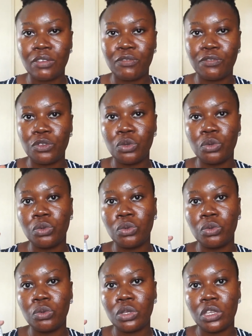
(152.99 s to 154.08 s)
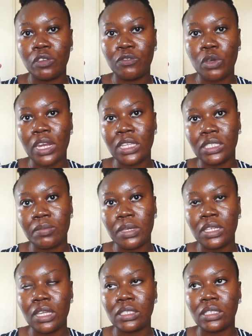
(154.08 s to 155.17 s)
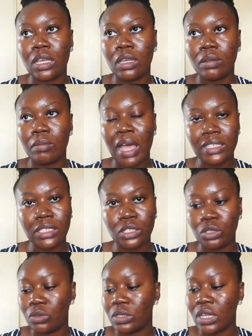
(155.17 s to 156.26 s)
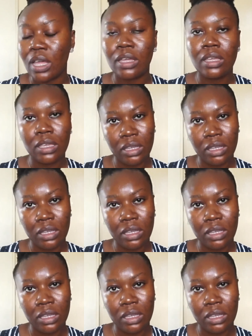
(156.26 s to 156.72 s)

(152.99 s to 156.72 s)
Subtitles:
if you're an intermediate acid user,